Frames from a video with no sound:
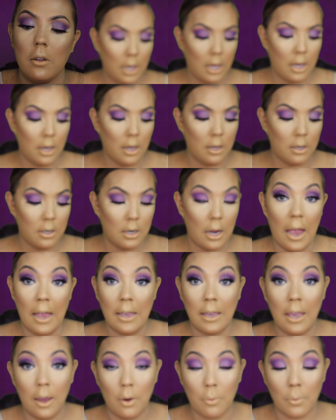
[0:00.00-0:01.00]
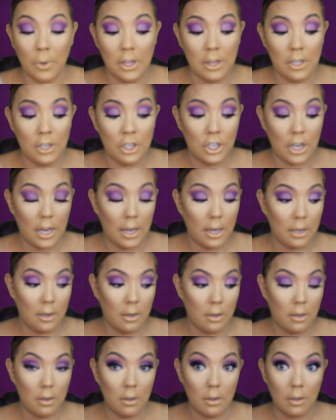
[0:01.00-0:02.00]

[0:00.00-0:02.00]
And I can't read the shade